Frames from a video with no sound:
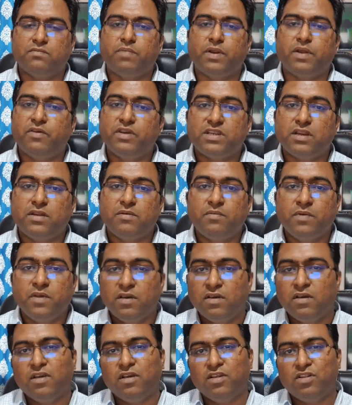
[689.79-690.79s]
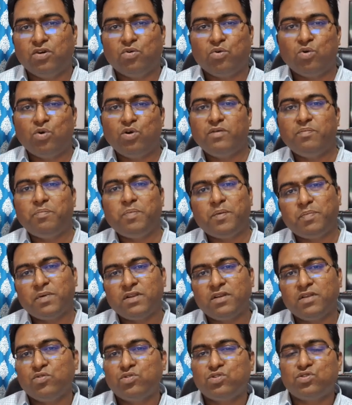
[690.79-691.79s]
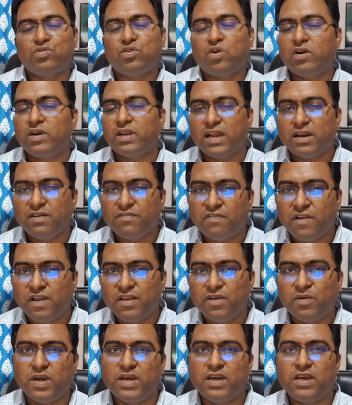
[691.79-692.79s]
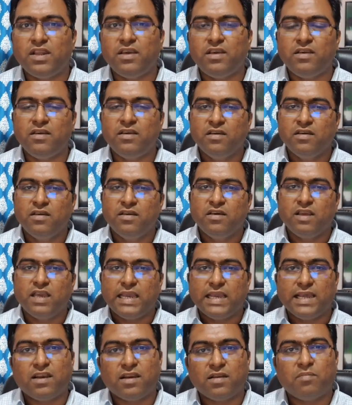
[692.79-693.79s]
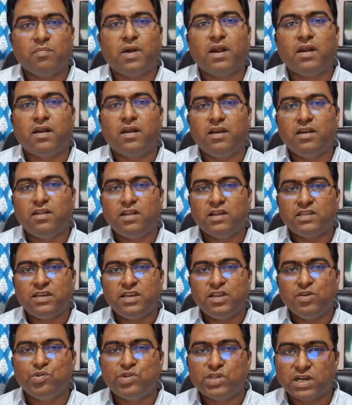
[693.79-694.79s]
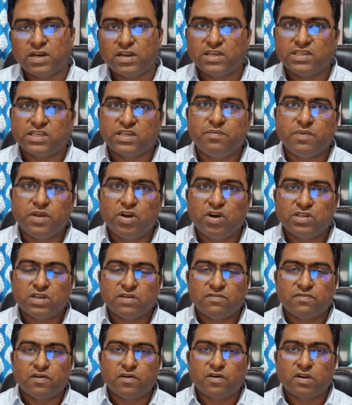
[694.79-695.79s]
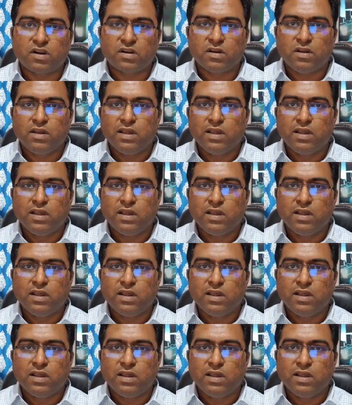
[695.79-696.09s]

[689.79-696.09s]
Previously the old people used to not get frequently ill, but the new generation, because of our